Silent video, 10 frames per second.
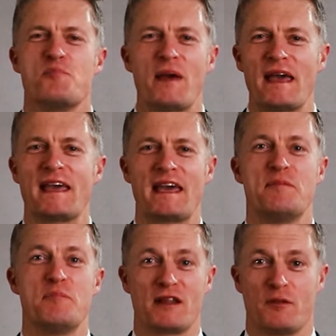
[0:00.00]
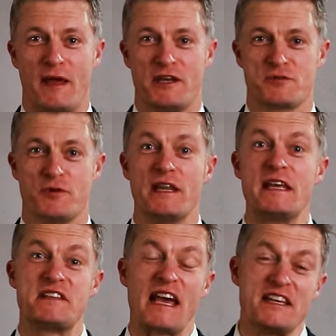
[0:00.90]
Being in middle management
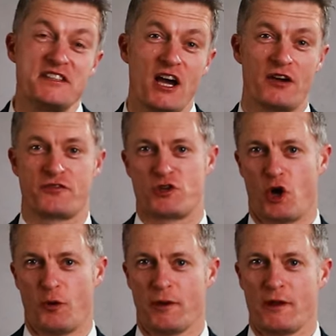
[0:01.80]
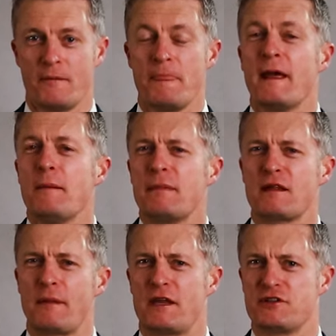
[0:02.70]
is a tough job.
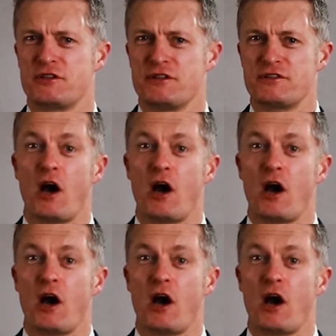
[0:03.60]
Middle managers